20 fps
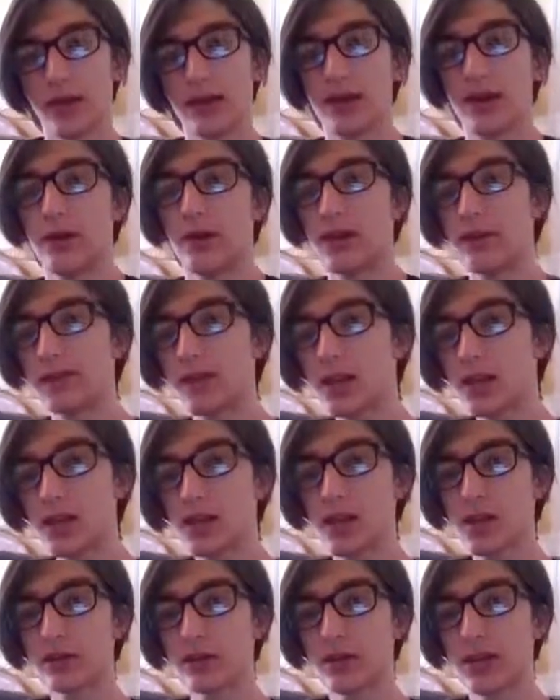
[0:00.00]
Now, if I get
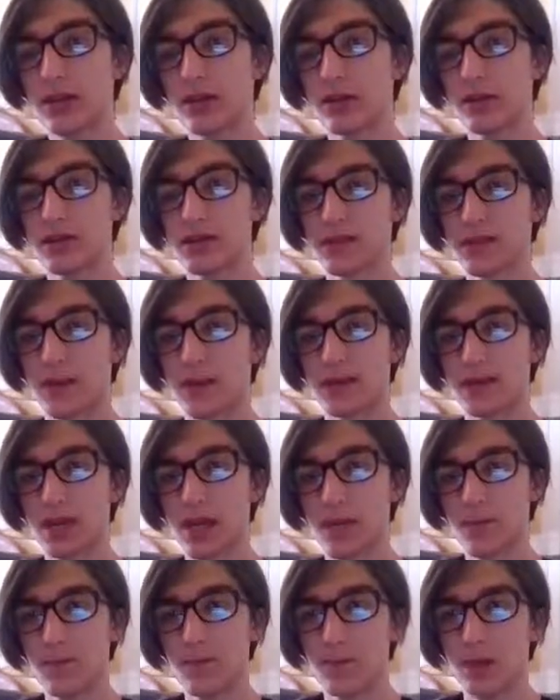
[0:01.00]
another layer of spikes
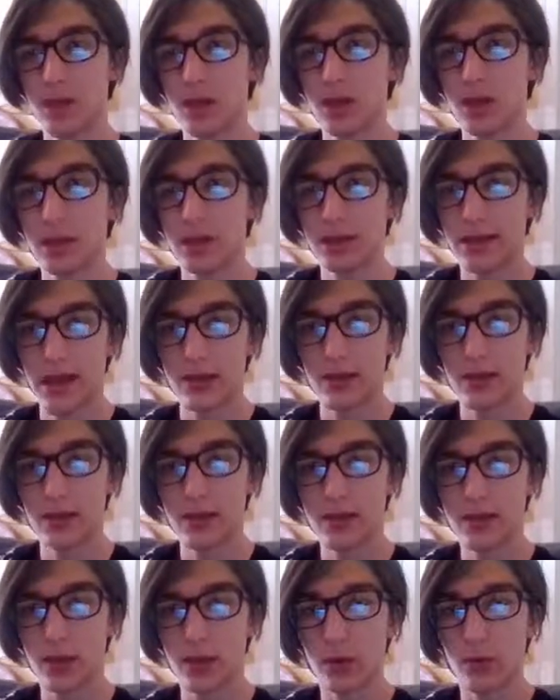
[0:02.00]
up, not
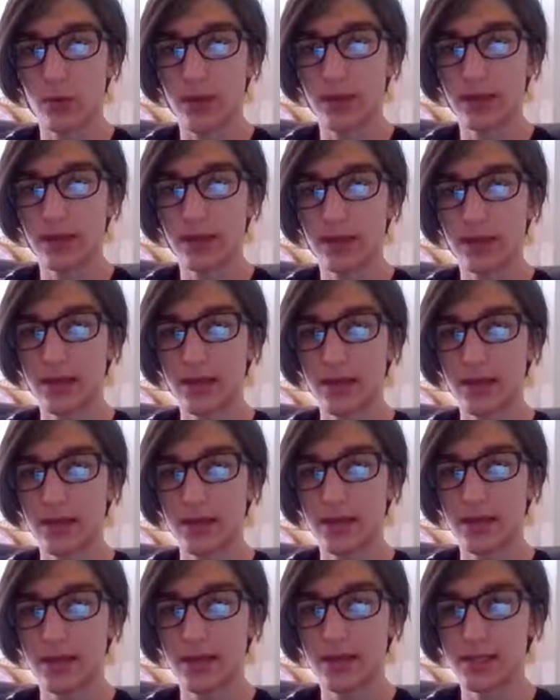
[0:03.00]
only am I whittling
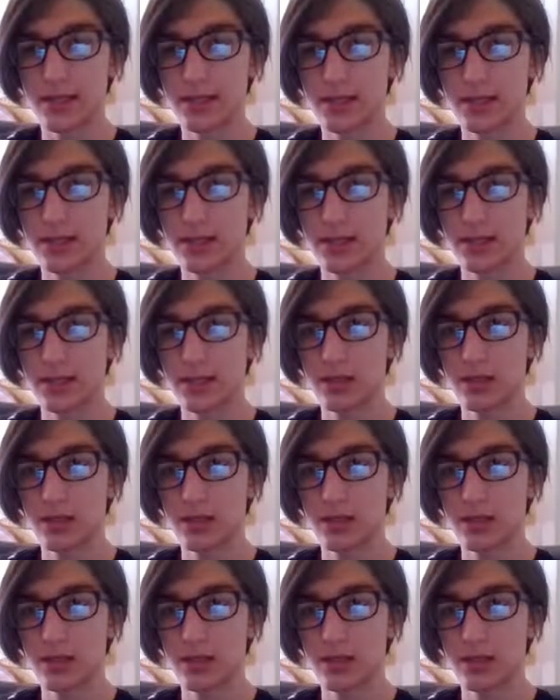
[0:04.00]
this